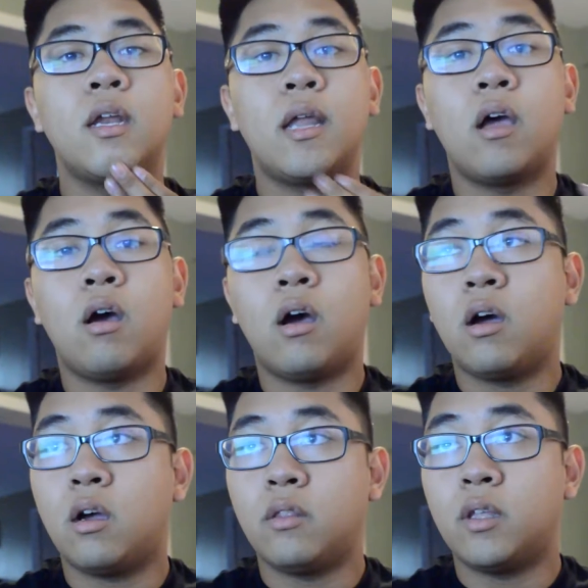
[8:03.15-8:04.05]
Now
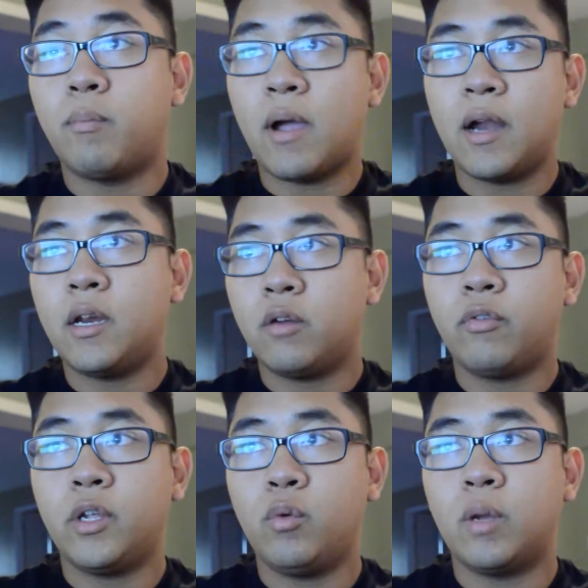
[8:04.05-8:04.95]
on the Pioneer
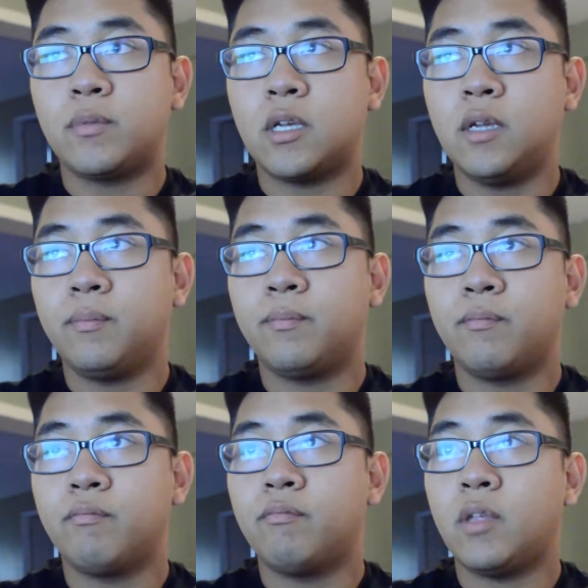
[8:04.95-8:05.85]
for You website,
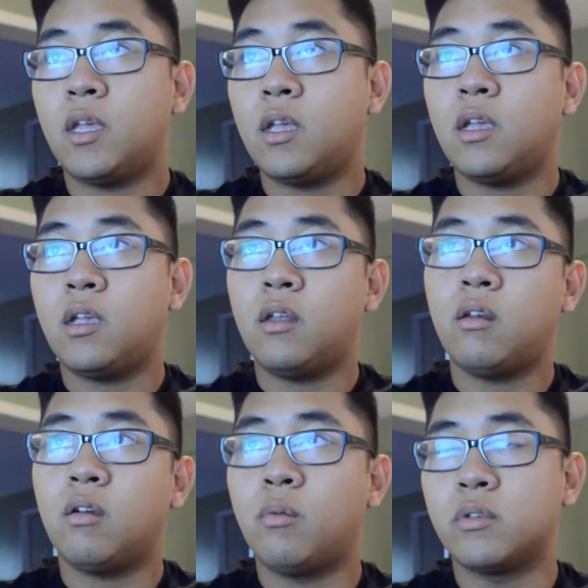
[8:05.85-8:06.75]

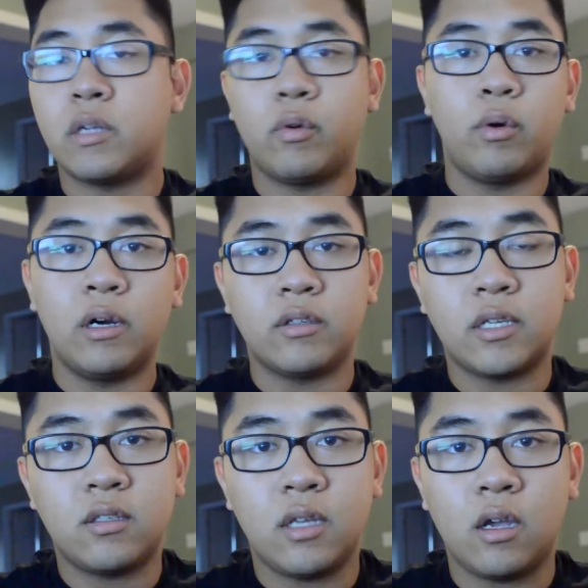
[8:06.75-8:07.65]
and almost everywhere else
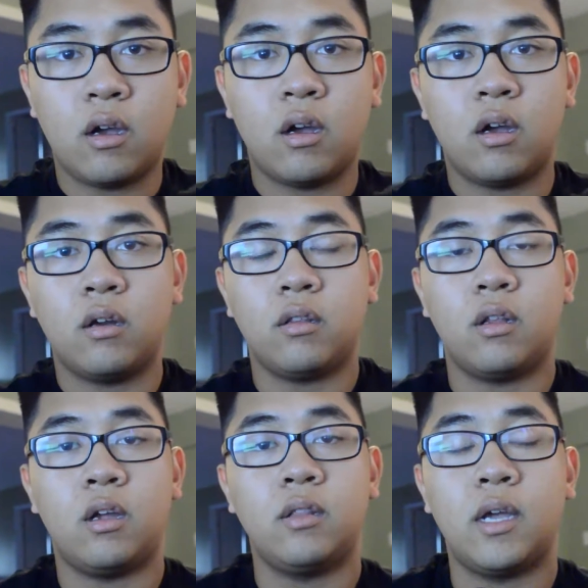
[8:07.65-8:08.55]
I see
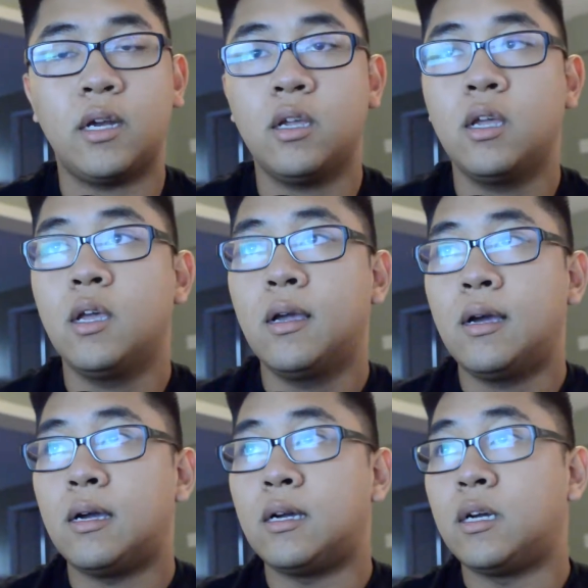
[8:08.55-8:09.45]
online,
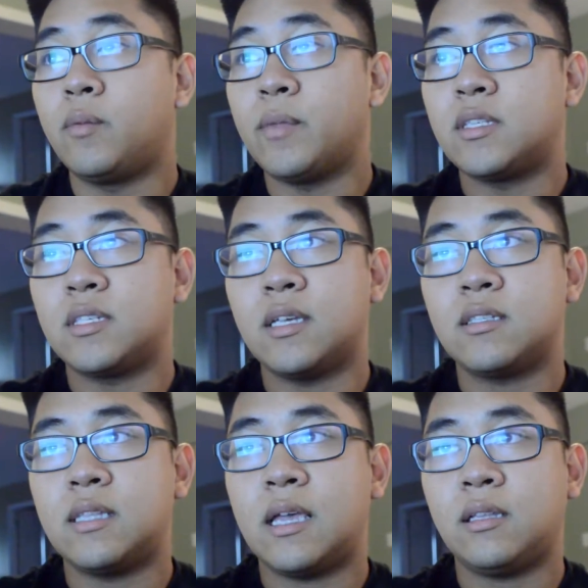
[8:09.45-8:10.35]
it
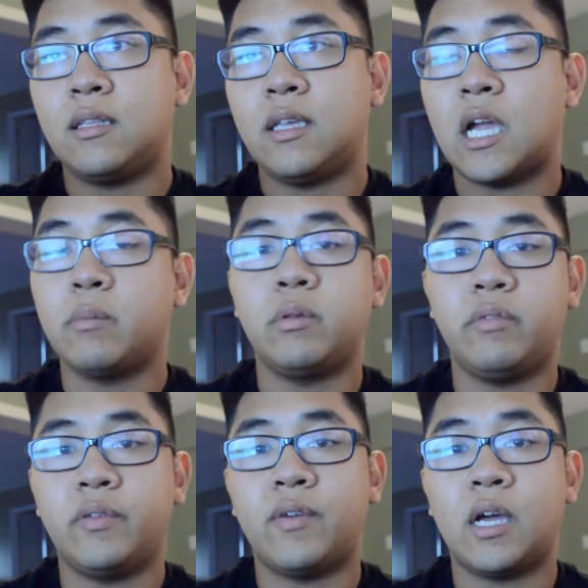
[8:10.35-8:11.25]
says that the
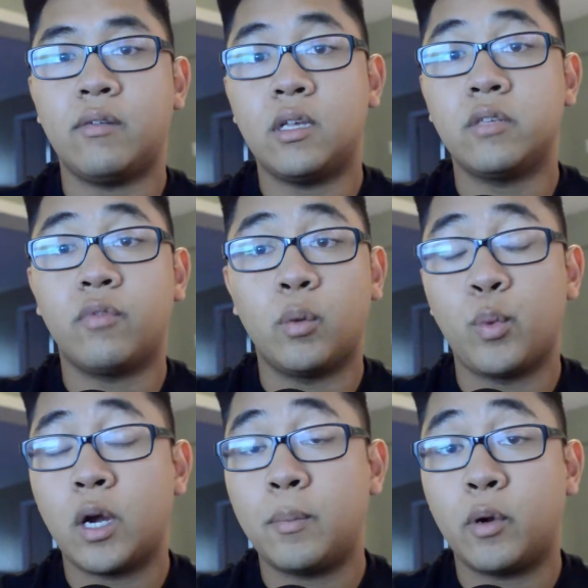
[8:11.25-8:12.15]
IPV5 is
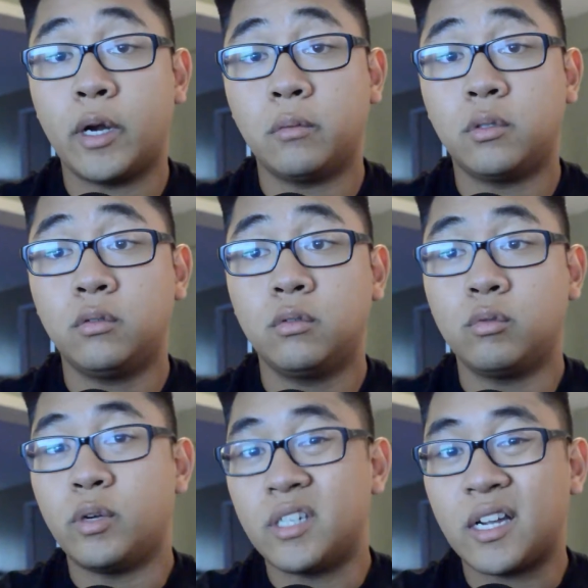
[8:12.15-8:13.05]
firmware upgradable,
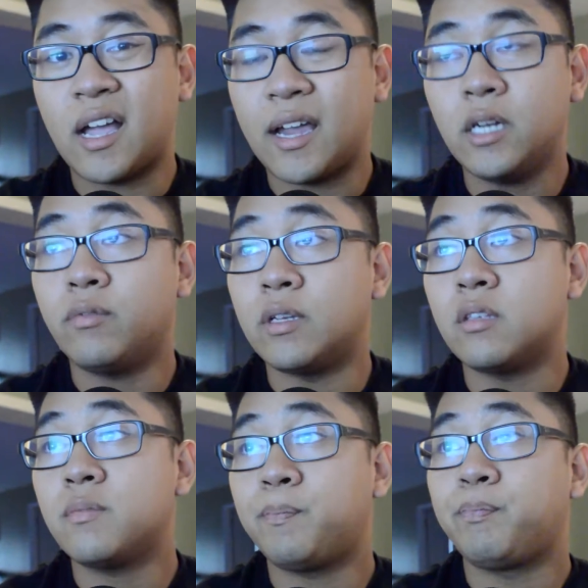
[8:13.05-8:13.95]
which it kind of is.